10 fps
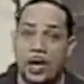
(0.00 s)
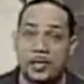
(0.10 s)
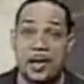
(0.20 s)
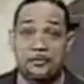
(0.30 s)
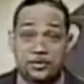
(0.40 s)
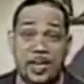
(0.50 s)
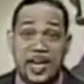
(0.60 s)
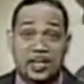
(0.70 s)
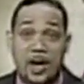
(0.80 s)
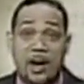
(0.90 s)
Enough
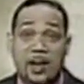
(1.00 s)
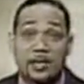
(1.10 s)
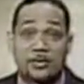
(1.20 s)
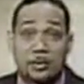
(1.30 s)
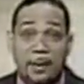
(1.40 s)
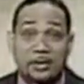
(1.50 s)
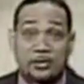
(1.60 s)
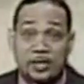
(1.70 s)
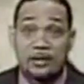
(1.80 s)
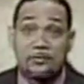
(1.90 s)
said. God is about
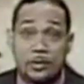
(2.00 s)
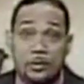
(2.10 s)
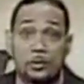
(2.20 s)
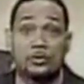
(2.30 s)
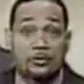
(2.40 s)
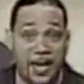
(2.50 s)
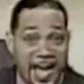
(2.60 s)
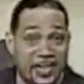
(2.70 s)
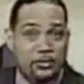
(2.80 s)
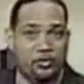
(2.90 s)
to give you
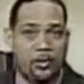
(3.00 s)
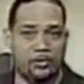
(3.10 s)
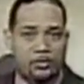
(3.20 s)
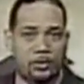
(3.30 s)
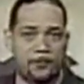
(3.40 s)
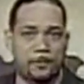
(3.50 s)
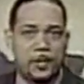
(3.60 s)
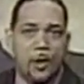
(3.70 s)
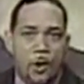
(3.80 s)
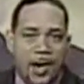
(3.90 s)
divine instruction
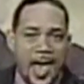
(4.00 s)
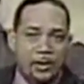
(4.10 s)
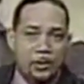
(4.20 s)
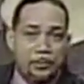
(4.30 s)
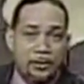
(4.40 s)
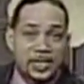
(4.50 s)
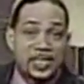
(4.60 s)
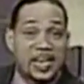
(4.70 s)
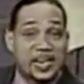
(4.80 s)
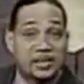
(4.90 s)
on how to break
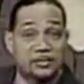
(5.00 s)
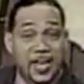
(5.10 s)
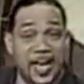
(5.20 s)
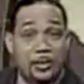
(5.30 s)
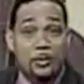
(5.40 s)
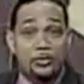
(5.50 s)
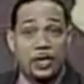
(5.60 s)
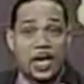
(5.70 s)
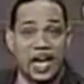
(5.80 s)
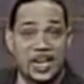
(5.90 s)
the negative
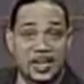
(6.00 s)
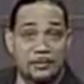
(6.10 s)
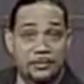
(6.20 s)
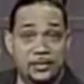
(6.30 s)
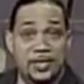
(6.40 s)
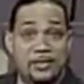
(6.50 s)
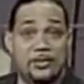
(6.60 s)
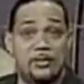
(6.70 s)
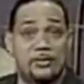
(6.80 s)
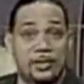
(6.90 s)
cycles and negative
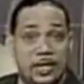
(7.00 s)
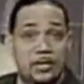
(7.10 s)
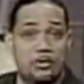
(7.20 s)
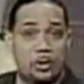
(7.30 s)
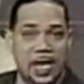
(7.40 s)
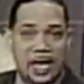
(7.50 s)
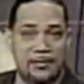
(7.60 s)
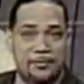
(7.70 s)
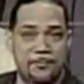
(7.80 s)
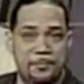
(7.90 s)
seasons in your
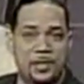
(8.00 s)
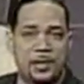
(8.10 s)
life.